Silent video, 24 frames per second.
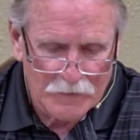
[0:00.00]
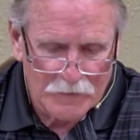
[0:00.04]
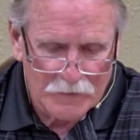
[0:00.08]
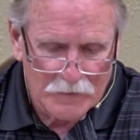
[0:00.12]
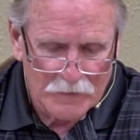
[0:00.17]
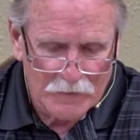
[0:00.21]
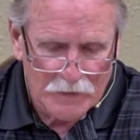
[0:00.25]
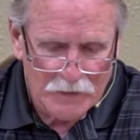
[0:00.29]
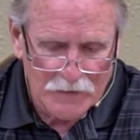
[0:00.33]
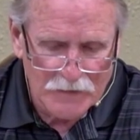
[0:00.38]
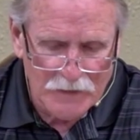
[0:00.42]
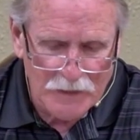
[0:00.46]

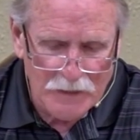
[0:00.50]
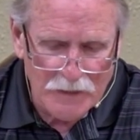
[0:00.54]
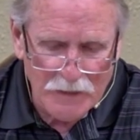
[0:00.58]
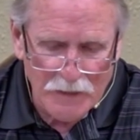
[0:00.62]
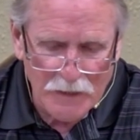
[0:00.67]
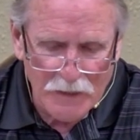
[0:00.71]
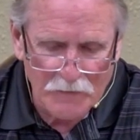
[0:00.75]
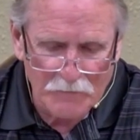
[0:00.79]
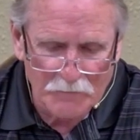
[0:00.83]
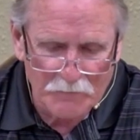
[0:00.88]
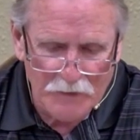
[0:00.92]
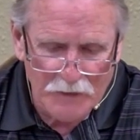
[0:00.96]
And
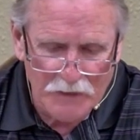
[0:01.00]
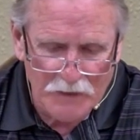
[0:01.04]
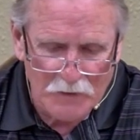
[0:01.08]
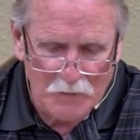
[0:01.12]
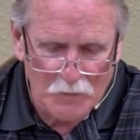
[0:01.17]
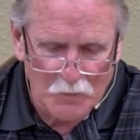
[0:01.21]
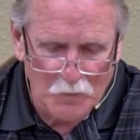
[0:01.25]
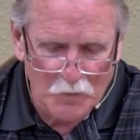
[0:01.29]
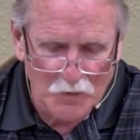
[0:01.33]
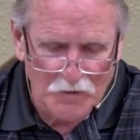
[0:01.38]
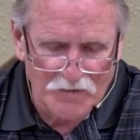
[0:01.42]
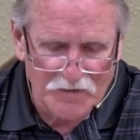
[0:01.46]
Ahab made a
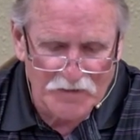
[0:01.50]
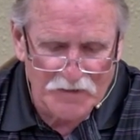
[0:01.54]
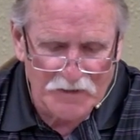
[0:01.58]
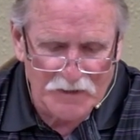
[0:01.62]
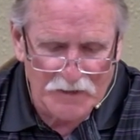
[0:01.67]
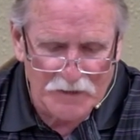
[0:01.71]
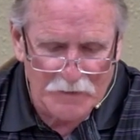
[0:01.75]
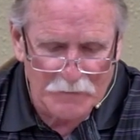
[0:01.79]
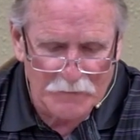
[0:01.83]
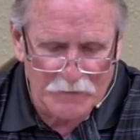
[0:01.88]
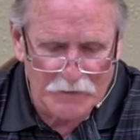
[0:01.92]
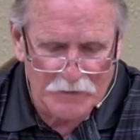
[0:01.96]
wooden
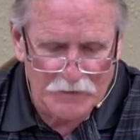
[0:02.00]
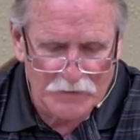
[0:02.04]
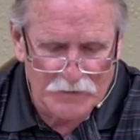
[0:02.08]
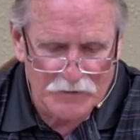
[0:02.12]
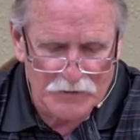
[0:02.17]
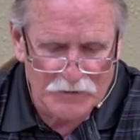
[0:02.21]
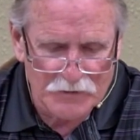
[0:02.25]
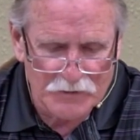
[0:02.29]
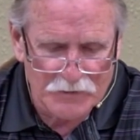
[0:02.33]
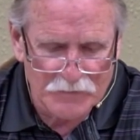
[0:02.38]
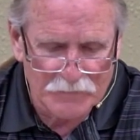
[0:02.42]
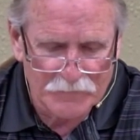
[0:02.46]

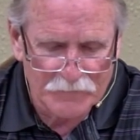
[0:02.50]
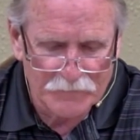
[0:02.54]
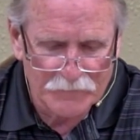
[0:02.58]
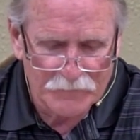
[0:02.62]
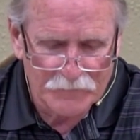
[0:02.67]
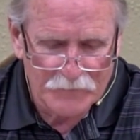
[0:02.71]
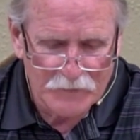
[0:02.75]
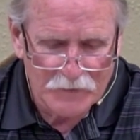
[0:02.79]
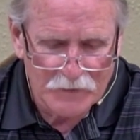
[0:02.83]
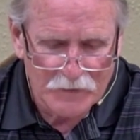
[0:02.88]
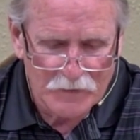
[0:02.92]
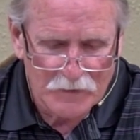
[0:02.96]
image.
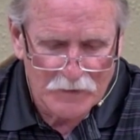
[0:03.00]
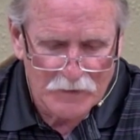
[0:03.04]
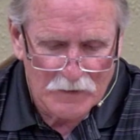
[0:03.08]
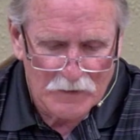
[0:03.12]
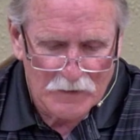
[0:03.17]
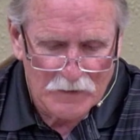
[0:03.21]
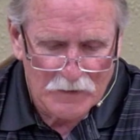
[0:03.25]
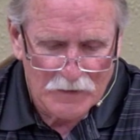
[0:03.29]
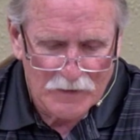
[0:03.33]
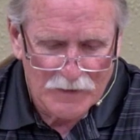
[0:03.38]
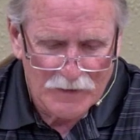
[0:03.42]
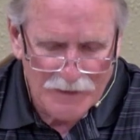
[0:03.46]

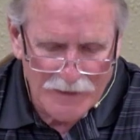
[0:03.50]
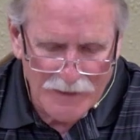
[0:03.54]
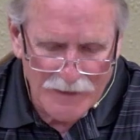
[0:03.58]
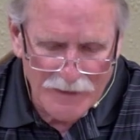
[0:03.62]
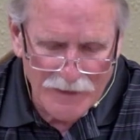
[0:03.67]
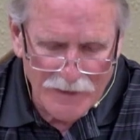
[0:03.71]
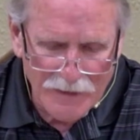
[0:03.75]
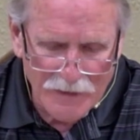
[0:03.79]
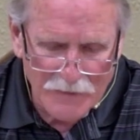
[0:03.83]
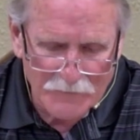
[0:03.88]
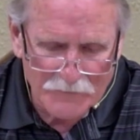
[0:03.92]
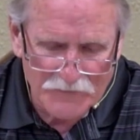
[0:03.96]

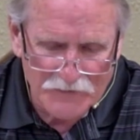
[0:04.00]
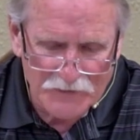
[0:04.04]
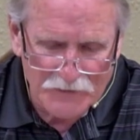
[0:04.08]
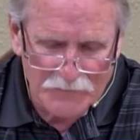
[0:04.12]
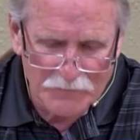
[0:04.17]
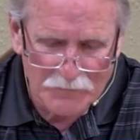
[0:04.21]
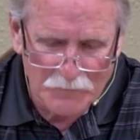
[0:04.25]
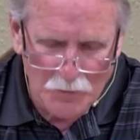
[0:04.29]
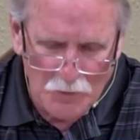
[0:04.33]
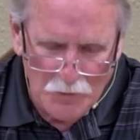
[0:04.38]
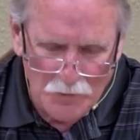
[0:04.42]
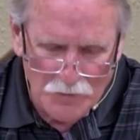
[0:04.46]
Ahab did
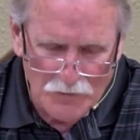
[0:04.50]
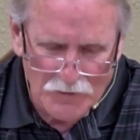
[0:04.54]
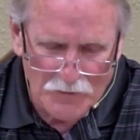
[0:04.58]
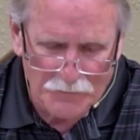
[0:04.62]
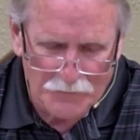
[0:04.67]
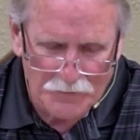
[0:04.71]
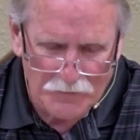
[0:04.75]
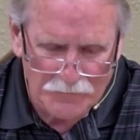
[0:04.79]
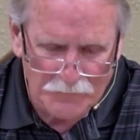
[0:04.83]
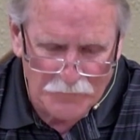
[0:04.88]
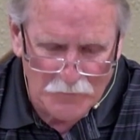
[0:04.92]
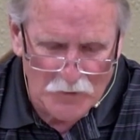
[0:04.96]
more to
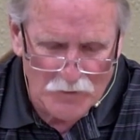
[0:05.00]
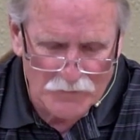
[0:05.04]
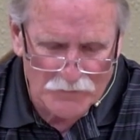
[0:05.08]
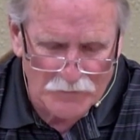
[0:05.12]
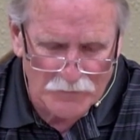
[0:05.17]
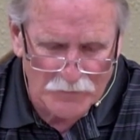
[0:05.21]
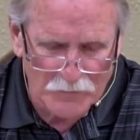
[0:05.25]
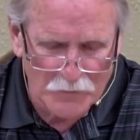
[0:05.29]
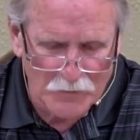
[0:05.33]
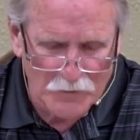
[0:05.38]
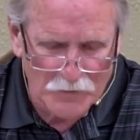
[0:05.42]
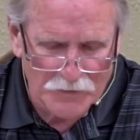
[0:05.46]
provoke the
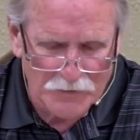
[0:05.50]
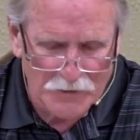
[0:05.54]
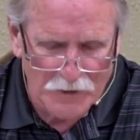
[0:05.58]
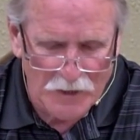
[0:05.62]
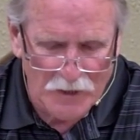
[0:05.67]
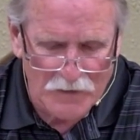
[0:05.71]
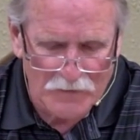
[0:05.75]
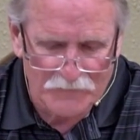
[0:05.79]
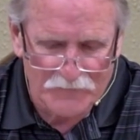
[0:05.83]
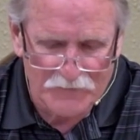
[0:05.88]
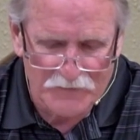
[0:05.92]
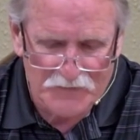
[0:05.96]
Lord God
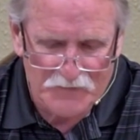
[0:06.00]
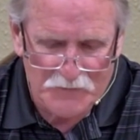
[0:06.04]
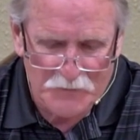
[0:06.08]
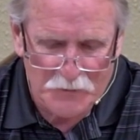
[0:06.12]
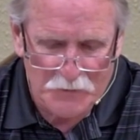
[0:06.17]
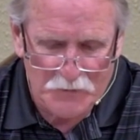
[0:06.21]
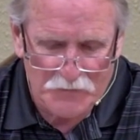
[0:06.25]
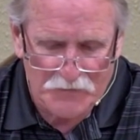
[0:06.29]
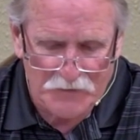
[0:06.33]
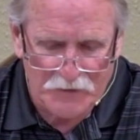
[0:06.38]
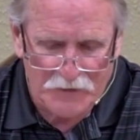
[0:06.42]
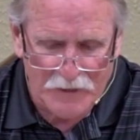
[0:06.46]
of
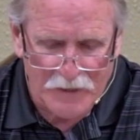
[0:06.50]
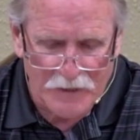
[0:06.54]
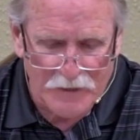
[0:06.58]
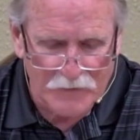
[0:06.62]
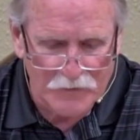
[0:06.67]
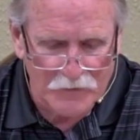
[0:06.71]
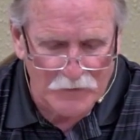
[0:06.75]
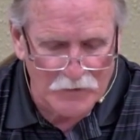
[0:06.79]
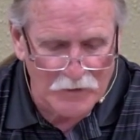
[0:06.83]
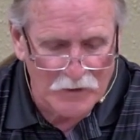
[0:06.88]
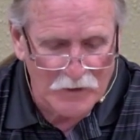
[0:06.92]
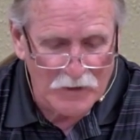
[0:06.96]
Israel to
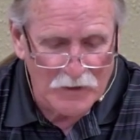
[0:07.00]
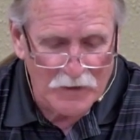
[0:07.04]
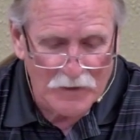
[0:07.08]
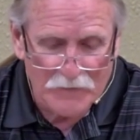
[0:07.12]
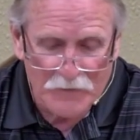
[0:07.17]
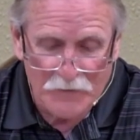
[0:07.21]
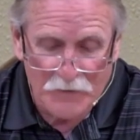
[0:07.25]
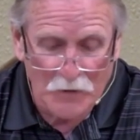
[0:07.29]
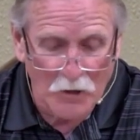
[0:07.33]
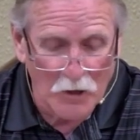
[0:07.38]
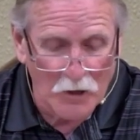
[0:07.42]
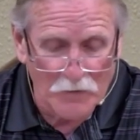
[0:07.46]
anger
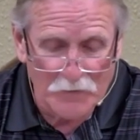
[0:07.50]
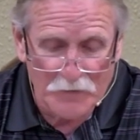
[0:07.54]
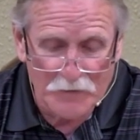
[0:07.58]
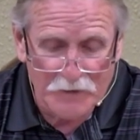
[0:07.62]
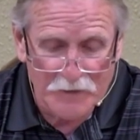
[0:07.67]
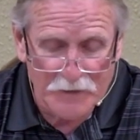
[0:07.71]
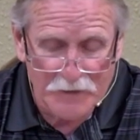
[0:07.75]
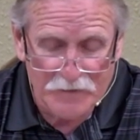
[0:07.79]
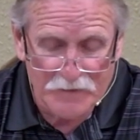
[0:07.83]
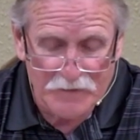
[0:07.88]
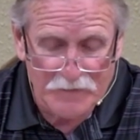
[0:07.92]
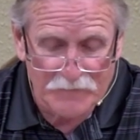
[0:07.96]
than all the
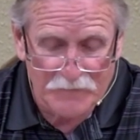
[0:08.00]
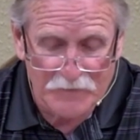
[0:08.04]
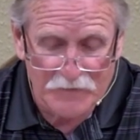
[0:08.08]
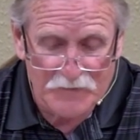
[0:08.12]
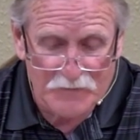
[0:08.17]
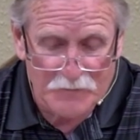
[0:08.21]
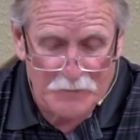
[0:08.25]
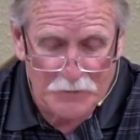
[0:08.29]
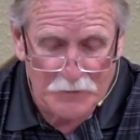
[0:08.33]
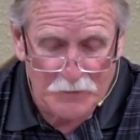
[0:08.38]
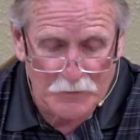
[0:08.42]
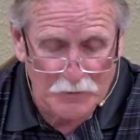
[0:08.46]
kings of
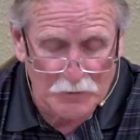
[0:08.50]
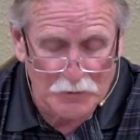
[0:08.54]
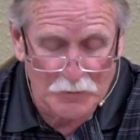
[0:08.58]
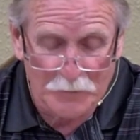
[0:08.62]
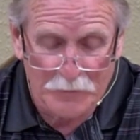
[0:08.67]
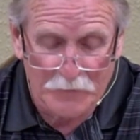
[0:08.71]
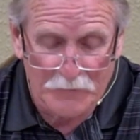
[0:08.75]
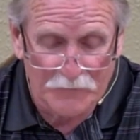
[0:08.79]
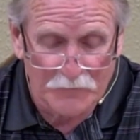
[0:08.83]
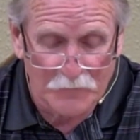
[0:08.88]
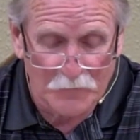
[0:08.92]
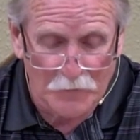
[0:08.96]
Israel who were
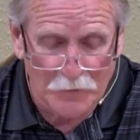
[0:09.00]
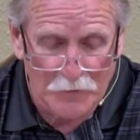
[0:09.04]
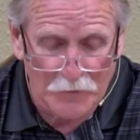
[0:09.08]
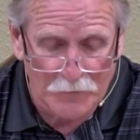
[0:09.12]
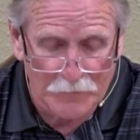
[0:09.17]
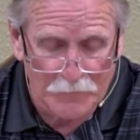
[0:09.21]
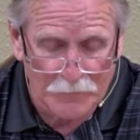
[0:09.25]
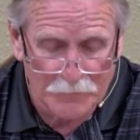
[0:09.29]
before him.